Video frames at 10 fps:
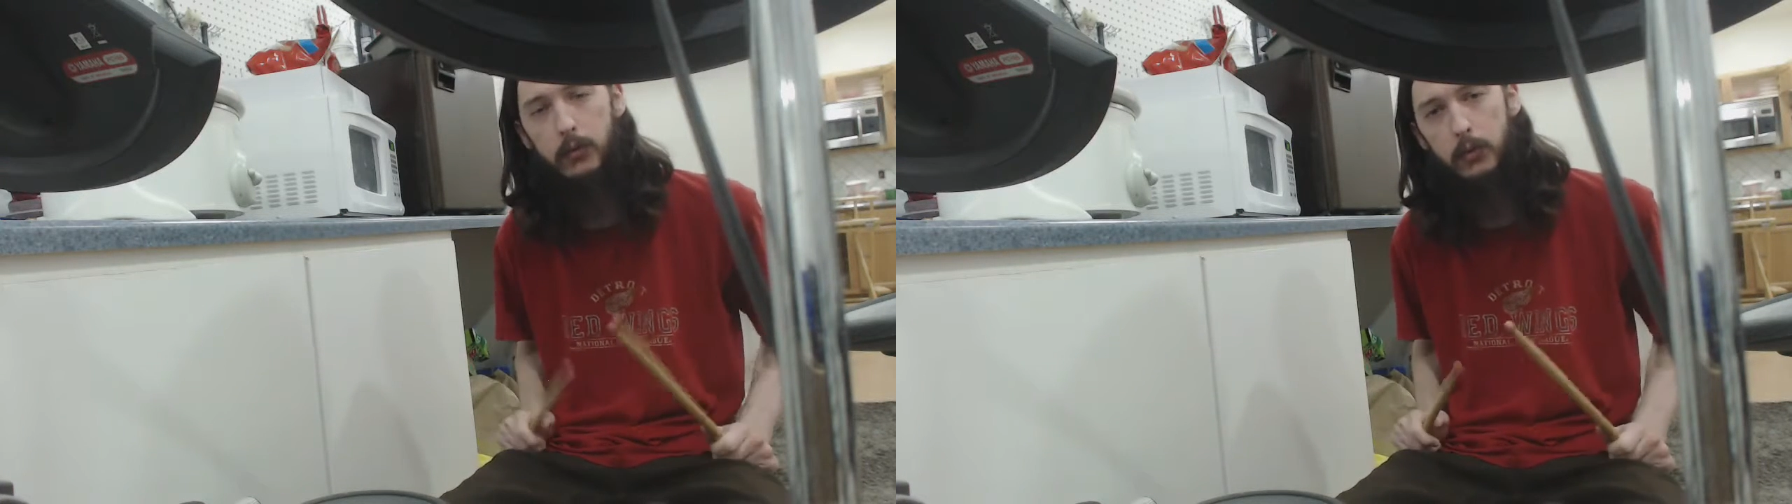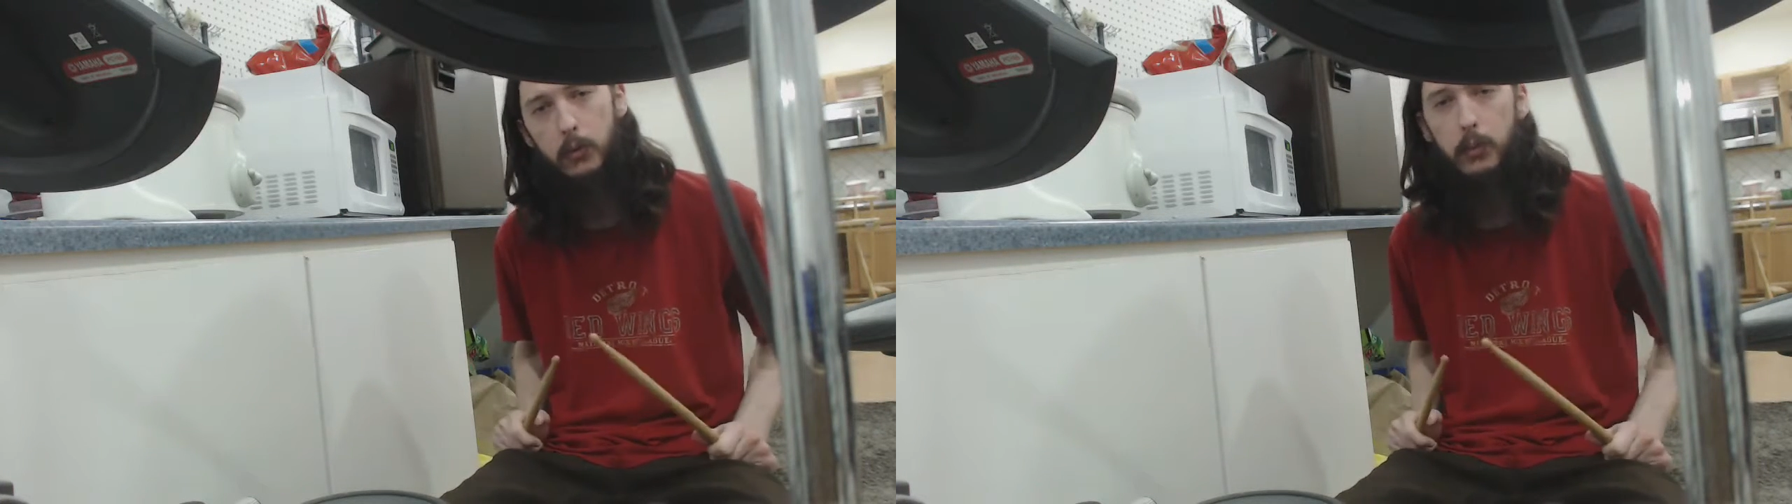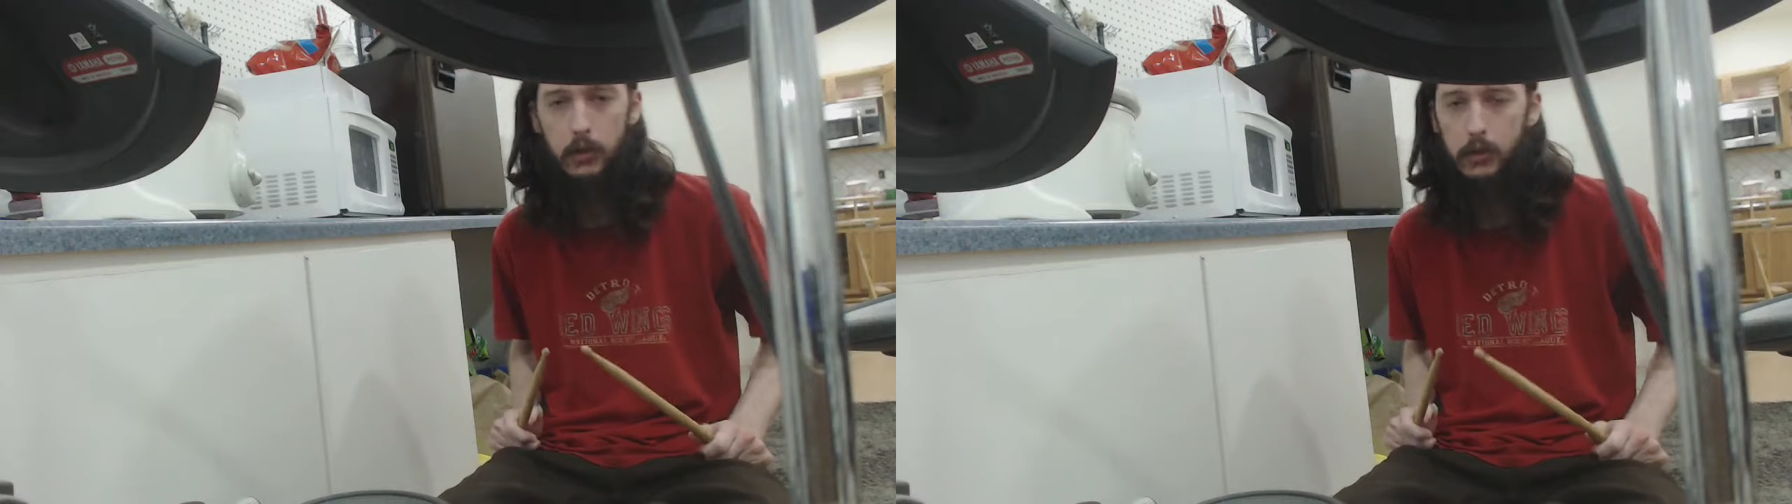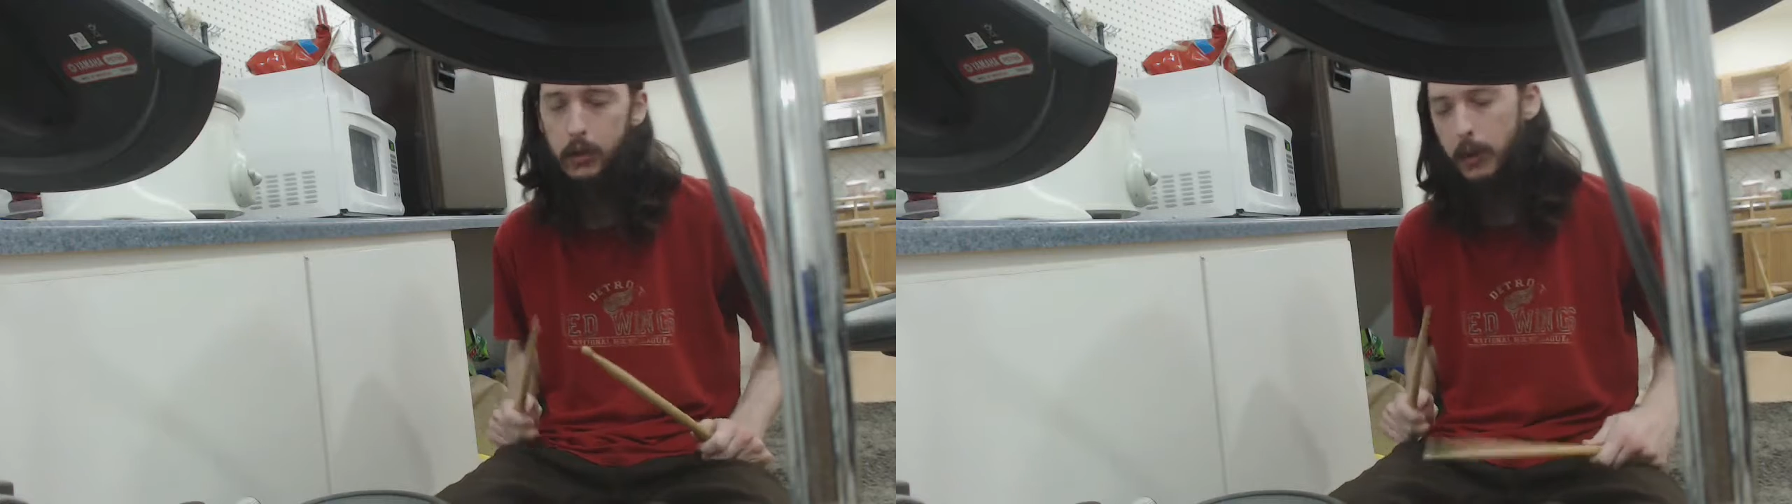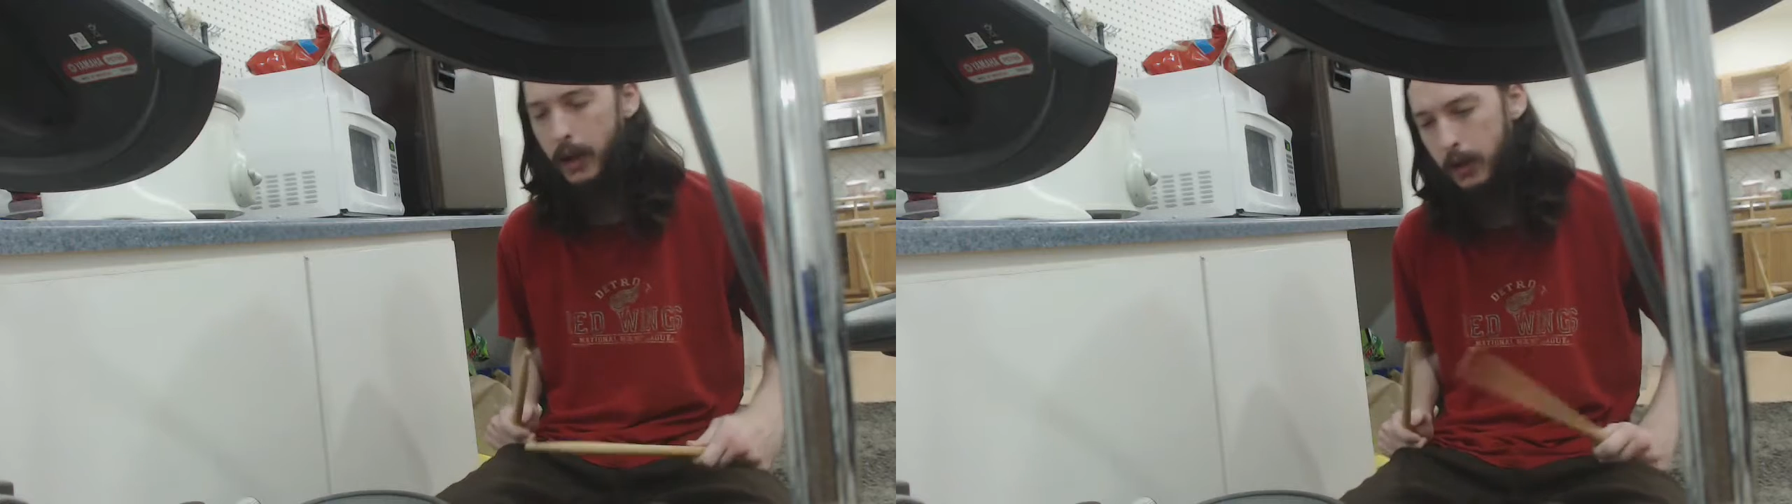information
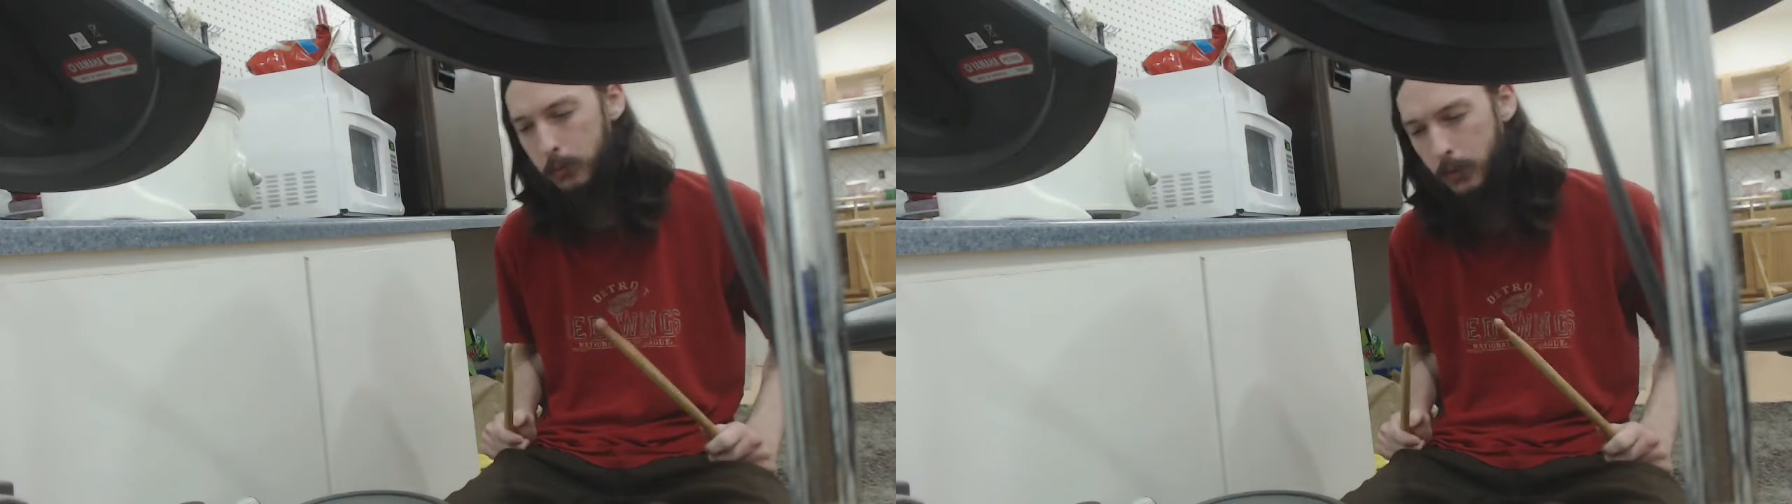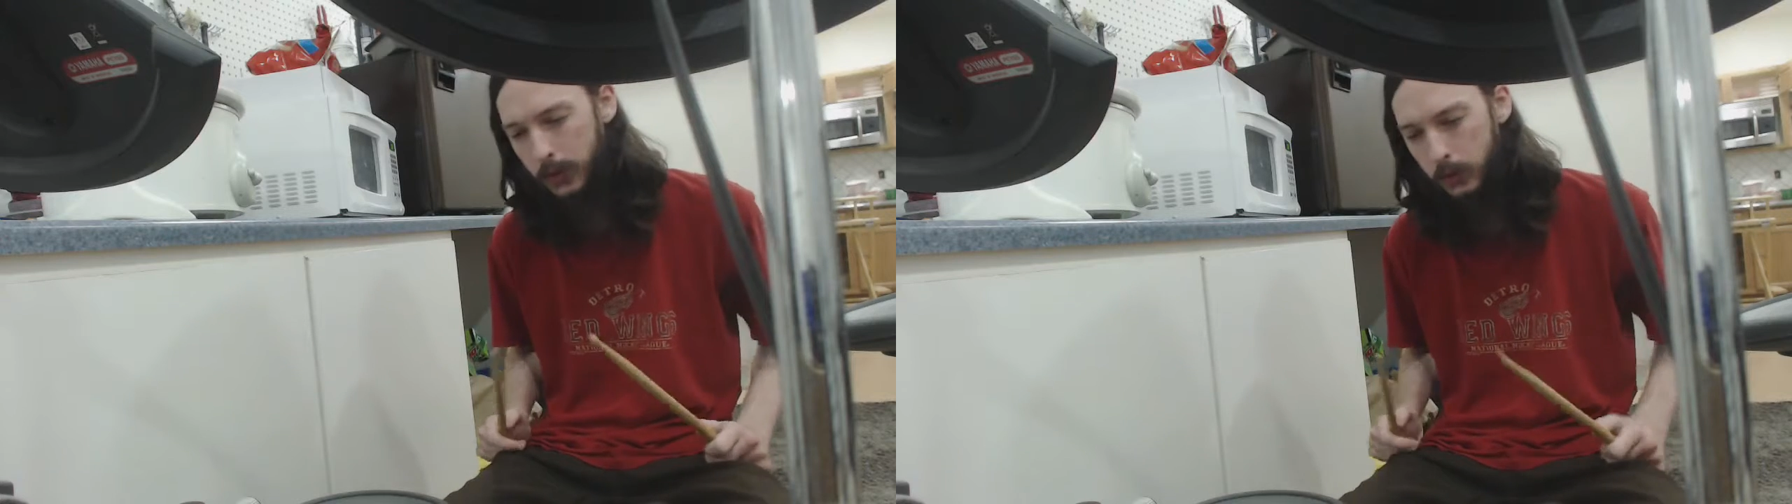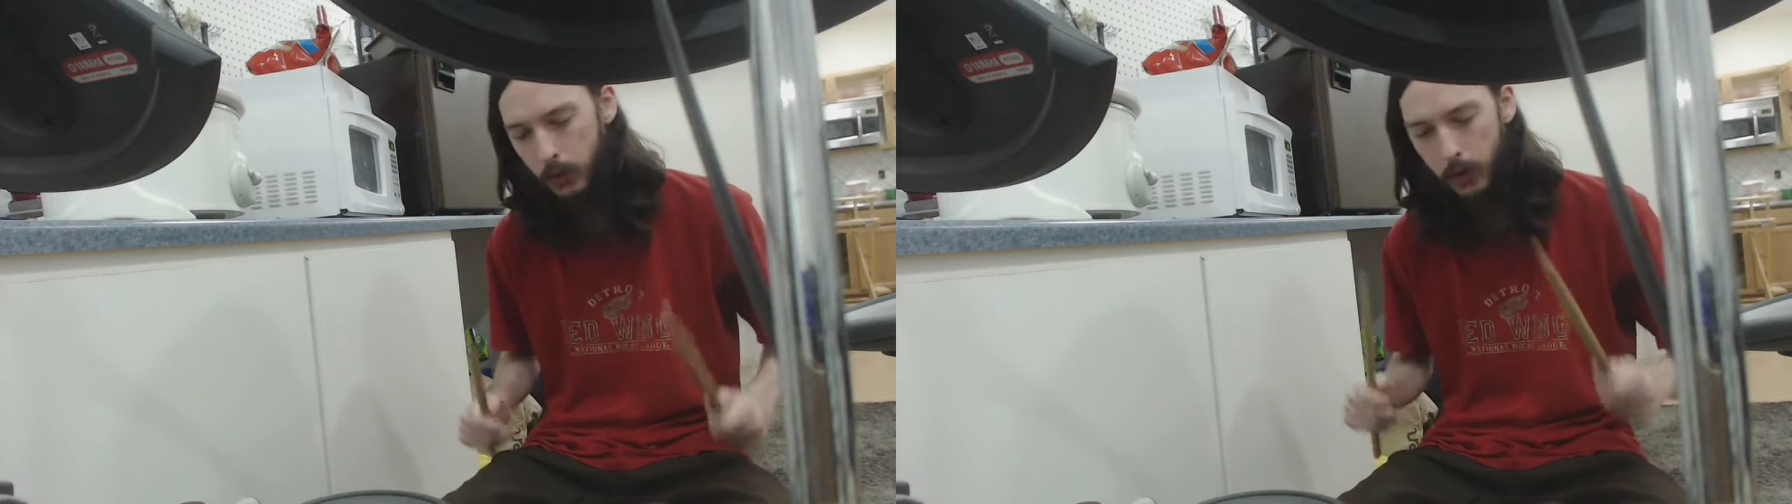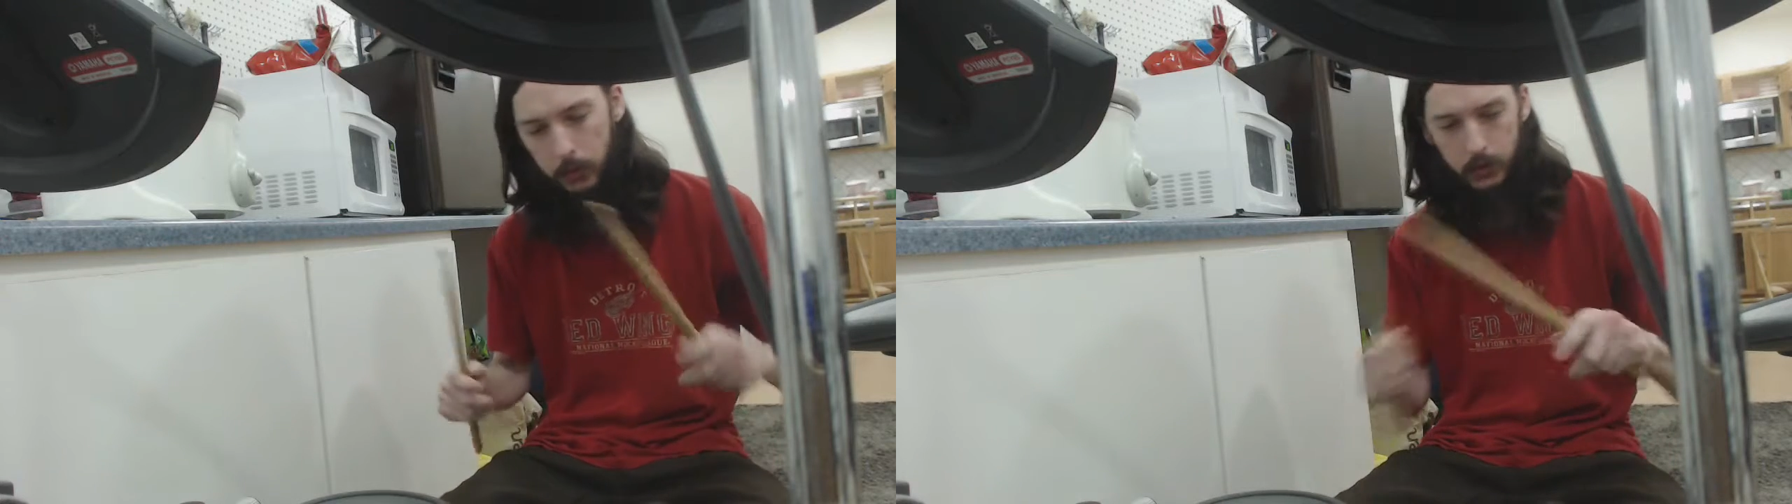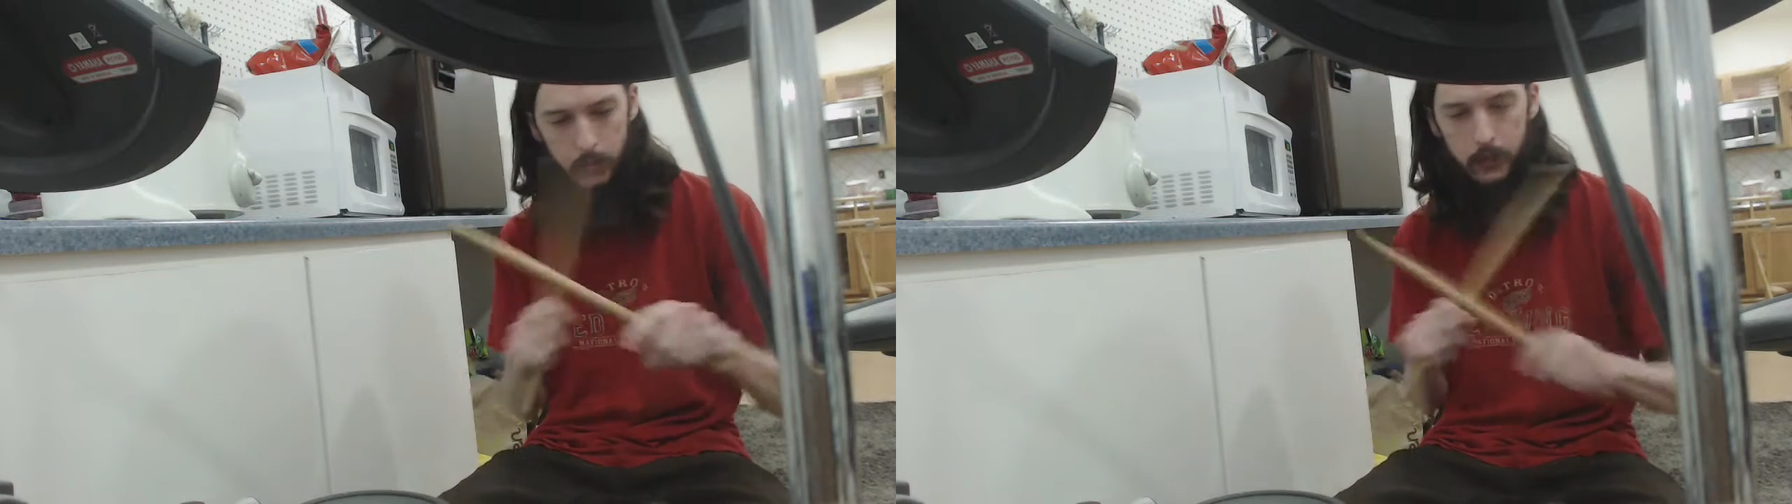about how to play the drums.